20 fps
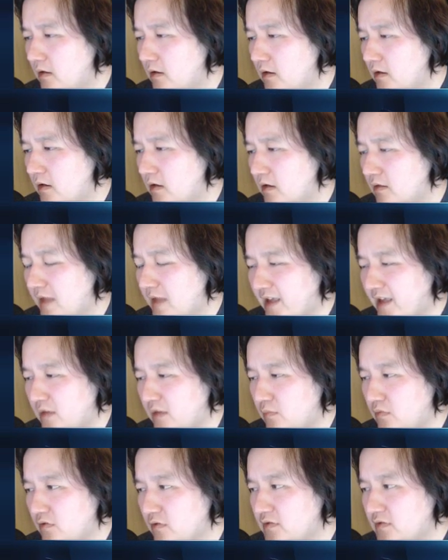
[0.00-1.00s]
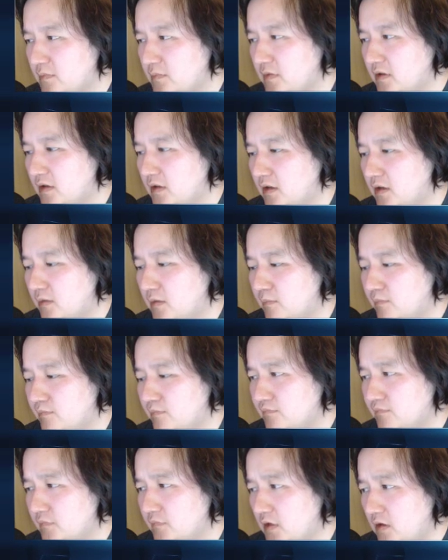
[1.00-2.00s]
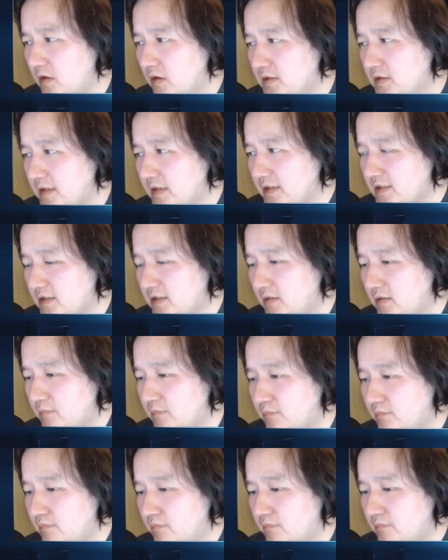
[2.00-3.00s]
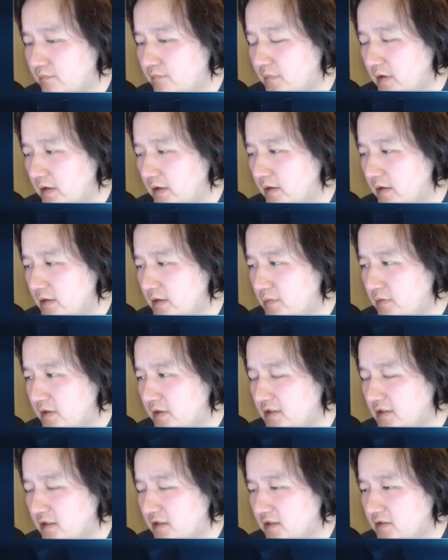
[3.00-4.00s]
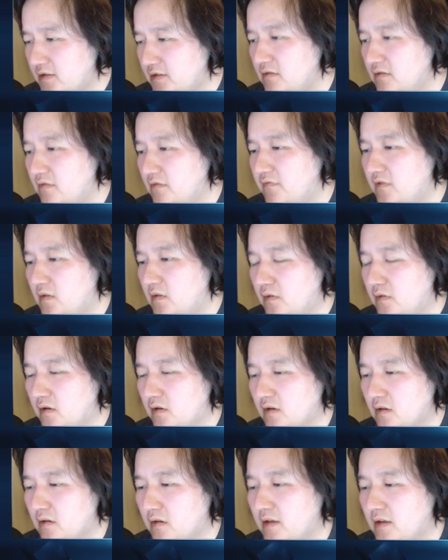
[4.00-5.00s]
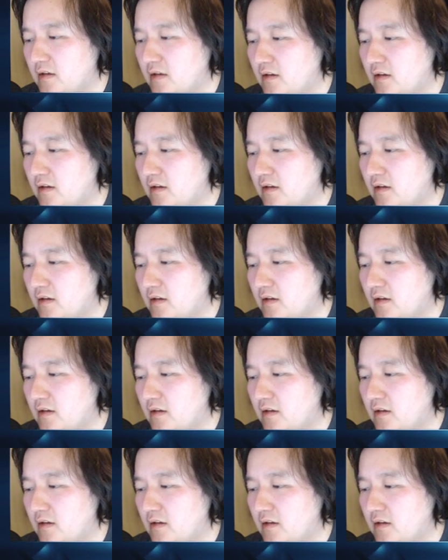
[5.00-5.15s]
laggy moves, but you know, it's pretty solid too for an opponent like